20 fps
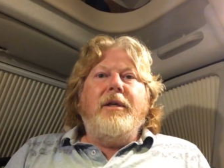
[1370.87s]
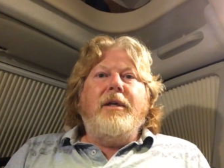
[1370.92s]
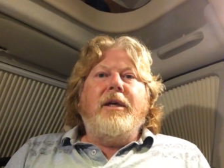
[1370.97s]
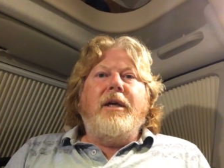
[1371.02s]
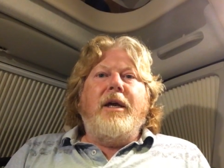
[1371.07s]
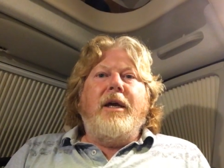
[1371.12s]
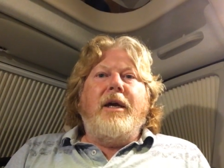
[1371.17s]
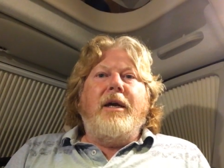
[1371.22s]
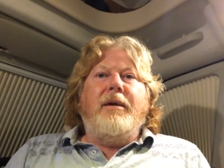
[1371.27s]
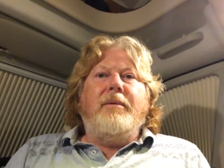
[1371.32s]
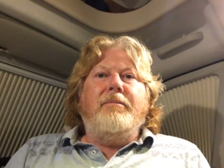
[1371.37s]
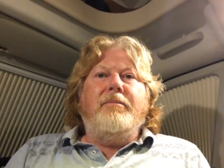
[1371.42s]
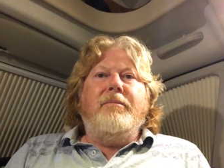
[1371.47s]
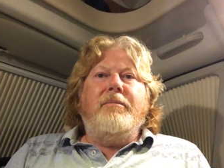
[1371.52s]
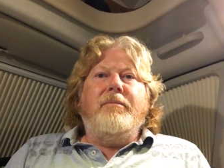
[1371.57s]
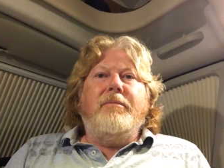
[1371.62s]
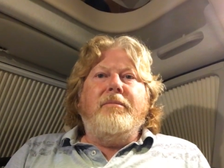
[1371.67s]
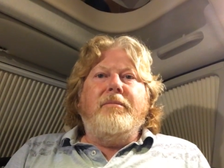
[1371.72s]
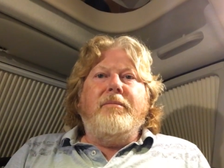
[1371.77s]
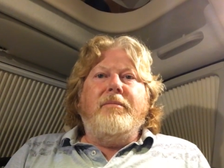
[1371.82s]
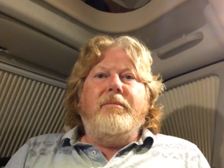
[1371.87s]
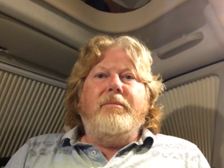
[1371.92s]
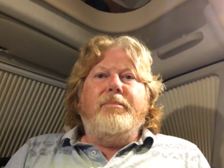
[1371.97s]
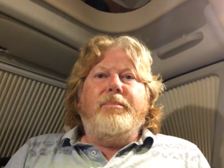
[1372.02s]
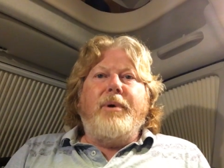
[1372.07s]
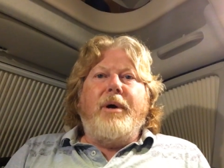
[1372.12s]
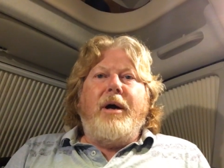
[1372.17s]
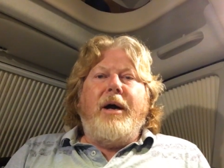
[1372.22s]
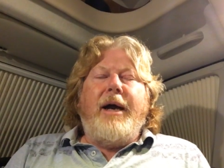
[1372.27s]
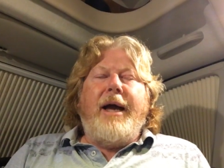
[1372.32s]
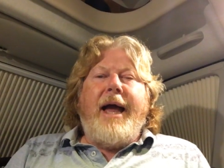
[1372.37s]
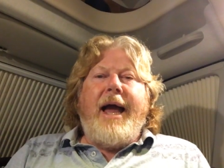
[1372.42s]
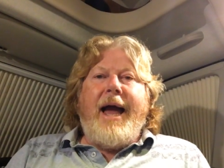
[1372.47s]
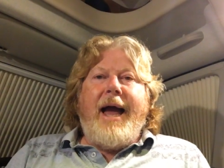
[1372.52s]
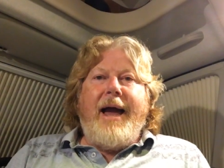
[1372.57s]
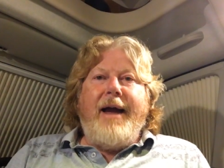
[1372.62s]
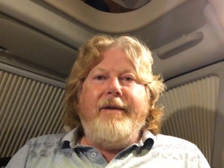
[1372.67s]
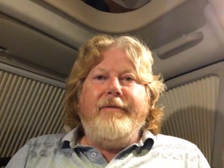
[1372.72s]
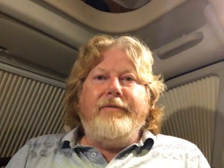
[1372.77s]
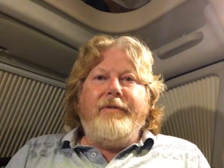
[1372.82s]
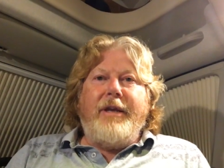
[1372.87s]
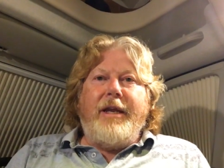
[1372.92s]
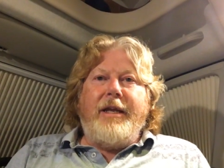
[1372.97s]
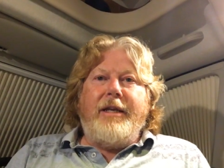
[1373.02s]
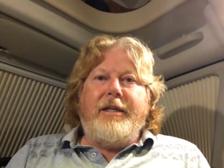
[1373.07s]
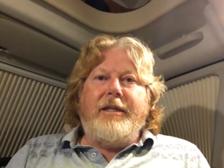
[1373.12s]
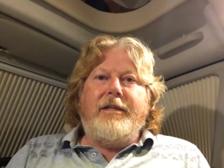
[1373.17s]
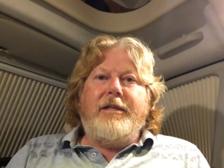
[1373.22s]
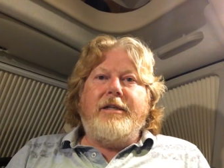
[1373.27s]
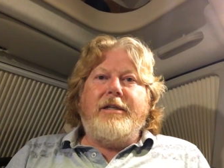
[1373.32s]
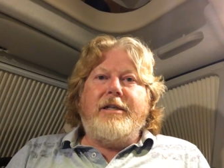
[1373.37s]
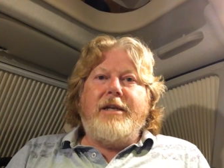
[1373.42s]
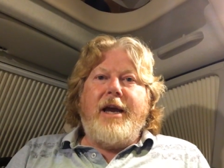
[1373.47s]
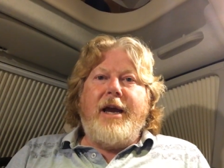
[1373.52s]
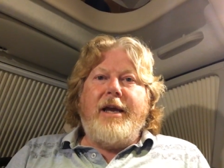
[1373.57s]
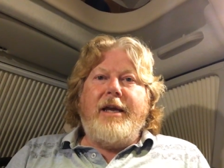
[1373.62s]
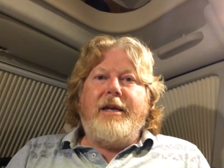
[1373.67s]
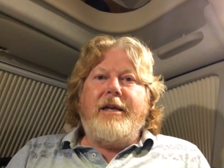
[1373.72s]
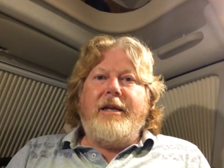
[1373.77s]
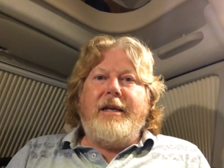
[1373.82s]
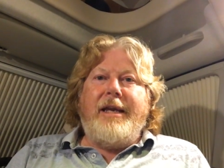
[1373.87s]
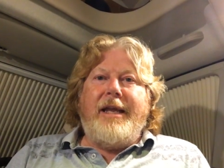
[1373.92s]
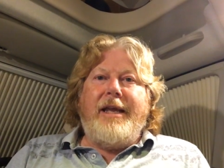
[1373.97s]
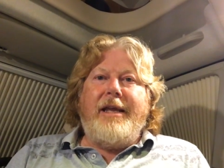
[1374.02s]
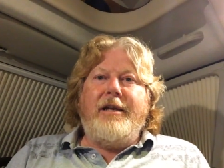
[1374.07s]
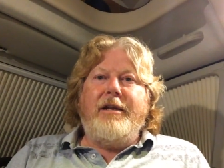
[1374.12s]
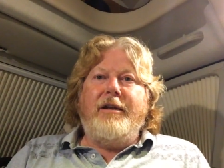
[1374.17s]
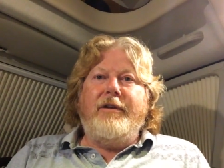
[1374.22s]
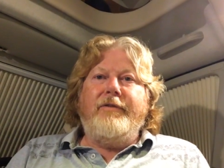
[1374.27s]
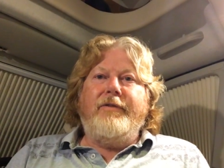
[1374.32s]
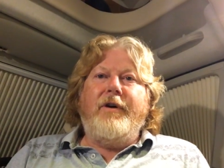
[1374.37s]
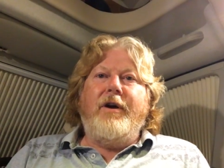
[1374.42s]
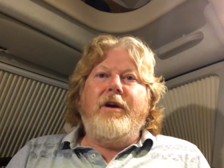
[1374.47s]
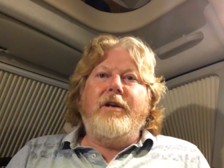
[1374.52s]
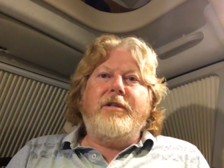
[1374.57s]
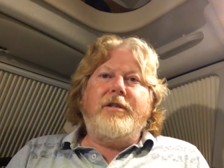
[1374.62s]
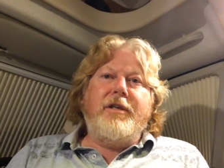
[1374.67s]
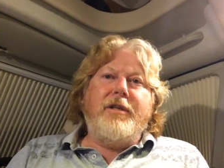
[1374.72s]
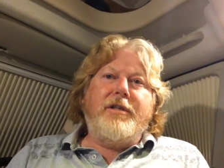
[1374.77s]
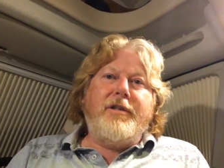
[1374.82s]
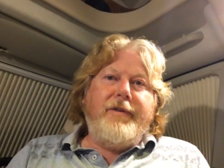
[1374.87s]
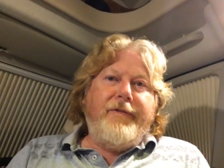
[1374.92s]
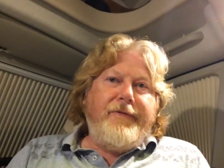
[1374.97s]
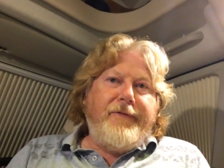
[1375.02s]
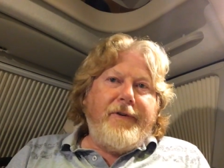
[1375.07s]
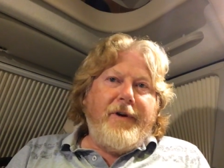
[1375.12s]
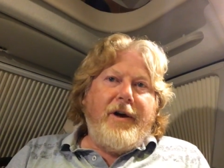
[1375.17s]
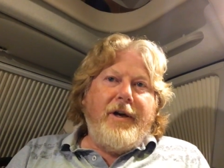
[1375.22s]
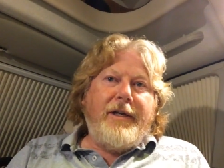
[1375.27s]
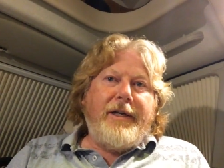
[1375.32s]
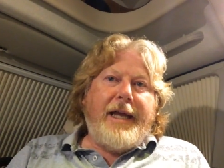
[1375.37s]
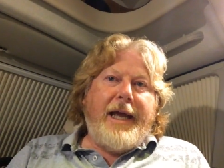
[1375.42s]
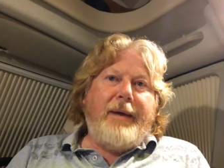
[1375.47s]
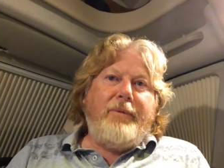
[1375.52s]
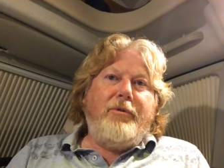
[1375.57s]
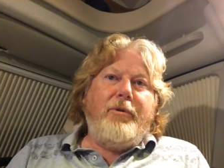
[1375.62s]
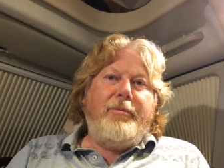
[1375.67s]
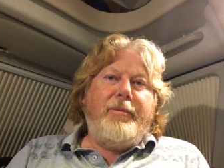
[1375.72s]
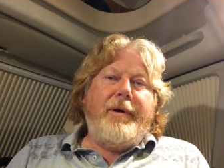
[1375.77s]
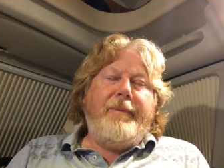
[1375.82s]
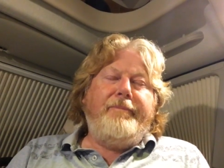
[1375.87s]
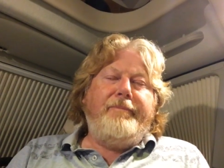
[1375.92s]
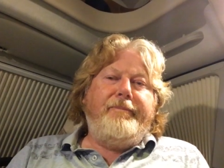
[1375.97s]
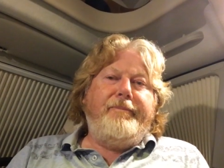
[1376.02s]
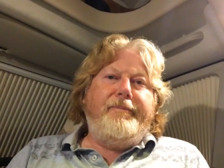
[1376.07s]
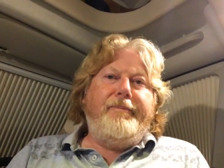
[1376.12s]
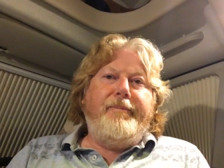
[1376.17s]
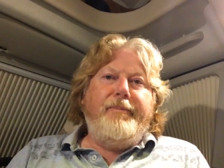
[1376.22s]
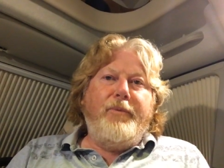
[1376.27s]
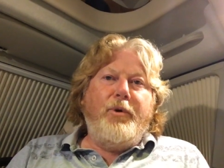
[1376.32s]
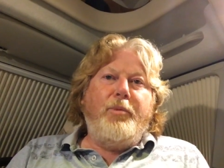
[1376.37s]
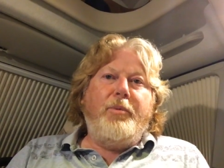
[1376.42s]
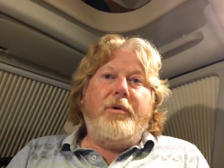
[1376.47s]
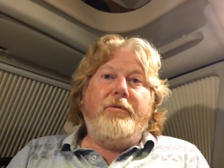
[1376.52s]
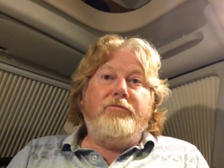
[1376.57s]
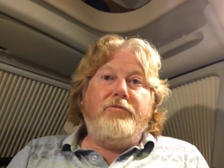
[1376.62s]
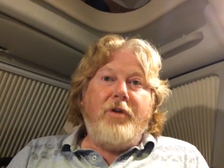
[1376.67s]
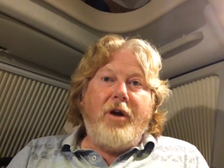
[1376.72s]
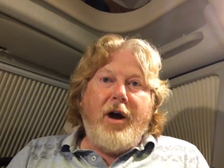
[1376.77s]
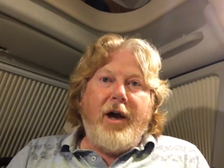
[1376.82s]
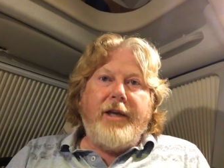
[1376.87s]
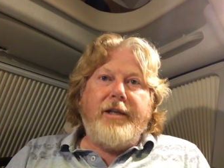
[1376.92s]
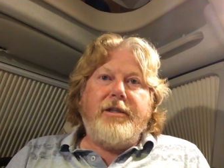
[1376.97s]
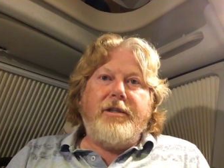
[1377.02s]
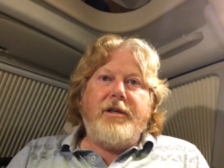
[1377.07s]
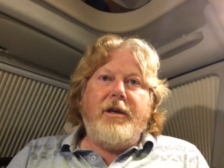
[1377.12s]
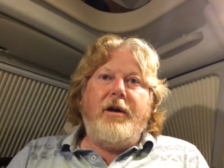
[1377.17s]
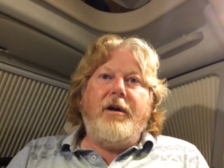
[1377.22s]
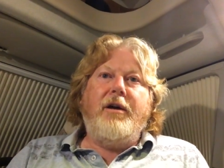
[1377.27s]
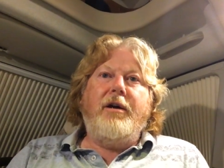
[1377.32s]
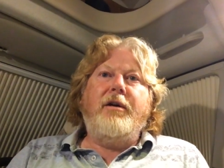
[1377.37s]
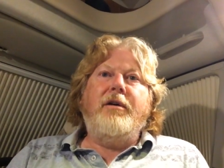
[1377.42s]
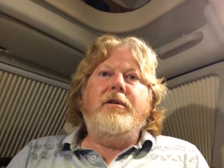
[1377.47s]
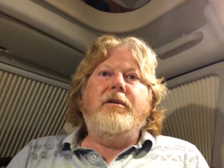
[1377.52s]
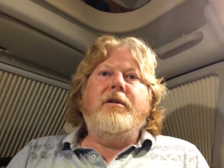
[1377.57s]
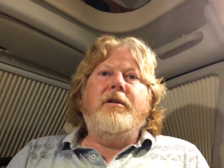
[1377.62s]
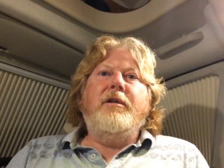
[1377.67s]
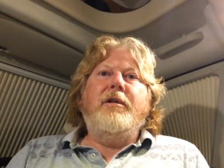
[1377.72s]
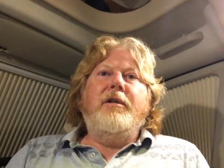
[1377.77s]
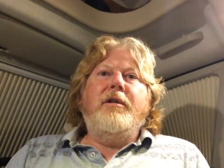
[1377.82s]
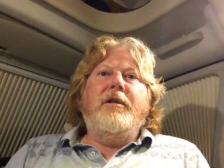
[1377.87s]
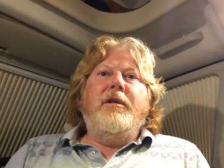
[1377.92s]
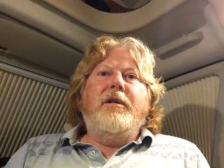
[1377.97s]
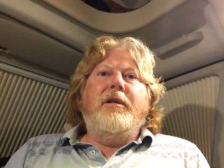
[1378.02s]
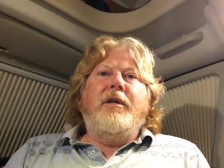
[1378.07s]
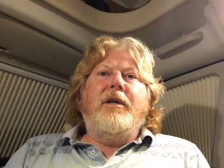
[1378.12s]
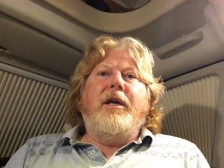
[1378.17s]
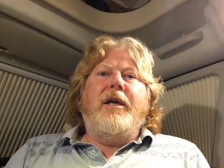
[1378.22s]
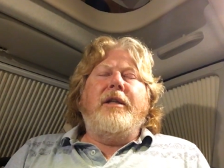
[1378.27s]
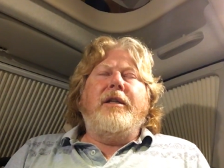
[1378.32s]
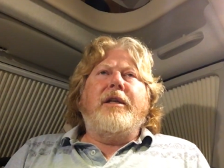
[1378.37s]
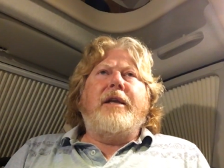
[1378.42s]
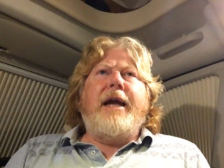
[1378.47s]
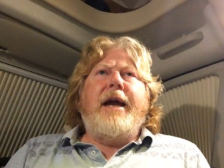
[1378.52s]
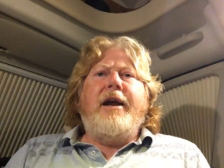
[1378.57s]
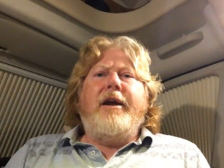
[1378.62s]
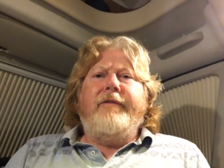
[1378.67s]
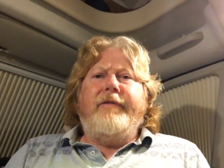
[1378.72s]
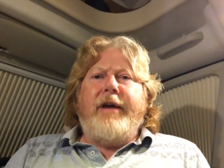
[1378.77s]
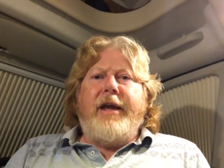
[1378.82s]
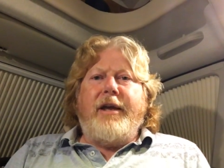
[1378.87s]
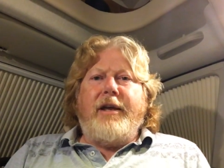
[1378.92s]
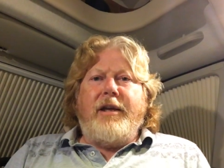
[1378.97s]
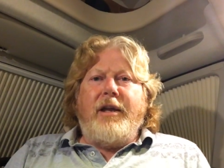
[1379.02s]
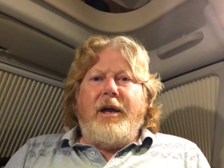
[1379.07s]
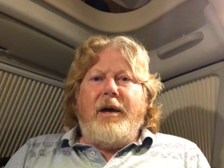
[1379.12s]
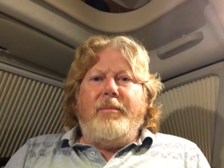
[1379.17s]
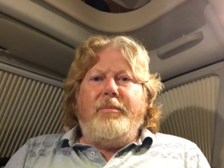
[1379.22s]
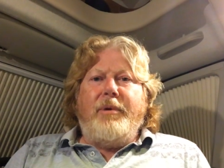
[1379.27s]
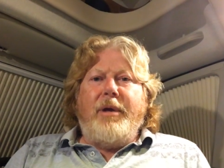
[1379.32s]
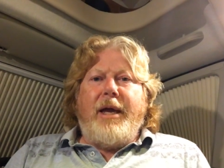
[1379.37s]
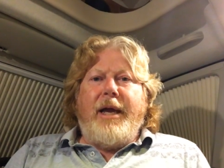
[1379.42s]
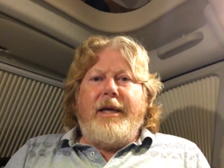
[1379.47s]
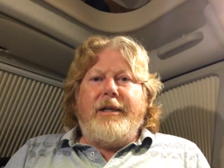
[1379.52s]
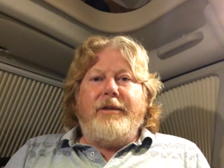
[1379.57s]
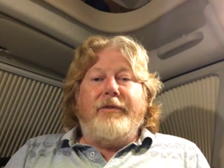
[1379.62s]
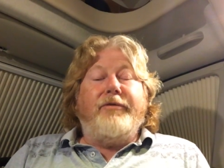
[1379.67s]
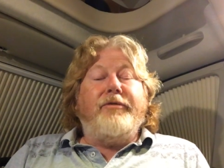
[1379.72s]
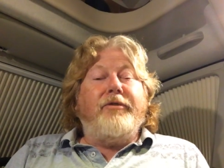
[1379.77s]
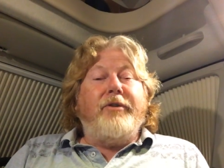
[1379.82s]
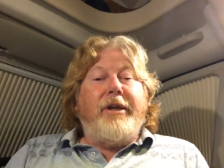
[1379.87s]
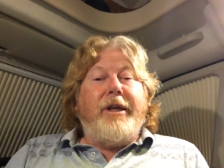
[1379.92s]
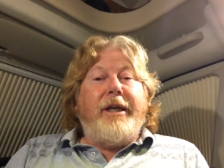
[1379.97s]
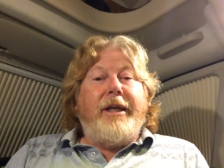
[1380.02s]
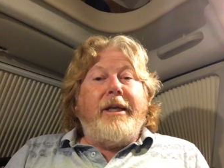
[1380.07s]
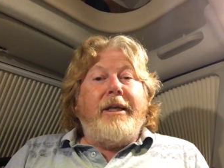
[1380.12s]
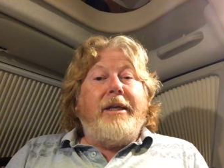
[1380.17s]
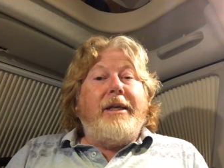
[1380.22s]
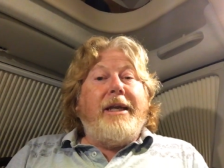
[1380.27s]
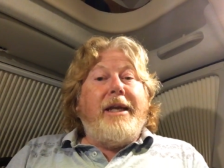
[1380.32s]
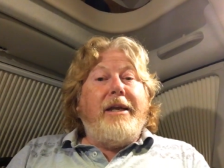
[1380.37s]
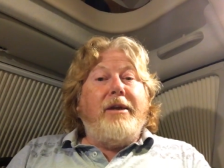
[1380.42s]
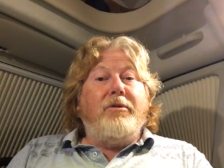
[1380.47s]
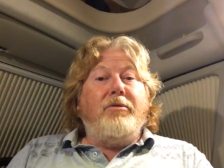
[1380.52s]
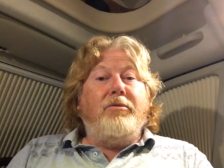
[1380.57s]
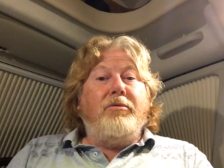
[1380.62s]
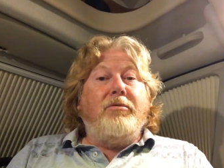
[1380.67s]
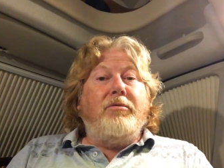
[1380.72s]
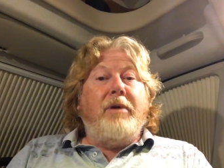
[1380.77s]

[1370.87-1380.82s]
But I have needed to take legal advice just to find out what my rights are. And the Caravan Club has a free legal